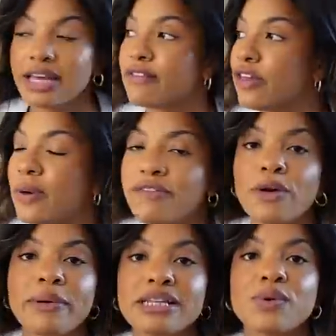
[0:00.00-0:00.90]
If you have
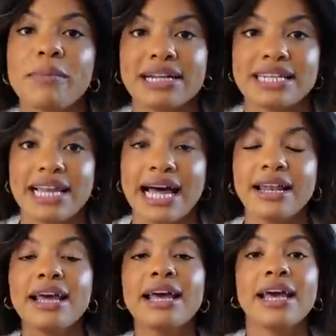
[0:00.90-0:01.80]
not been to a
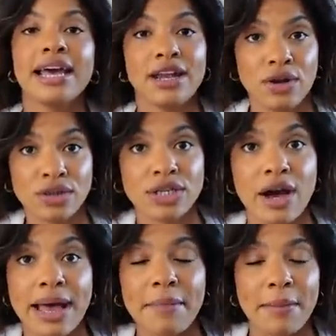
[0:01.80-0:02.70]
Matalan in a long
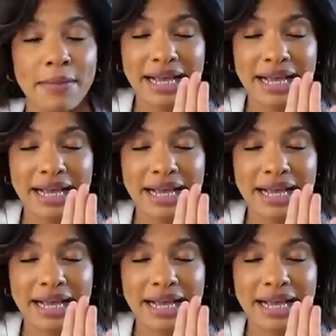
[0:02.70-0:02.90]
time,